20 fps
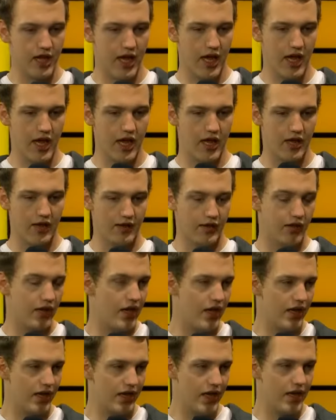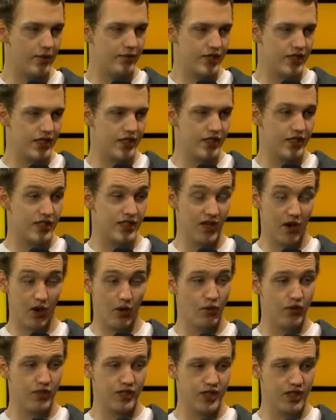and KMT is the
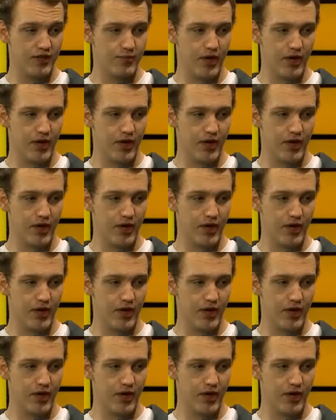only team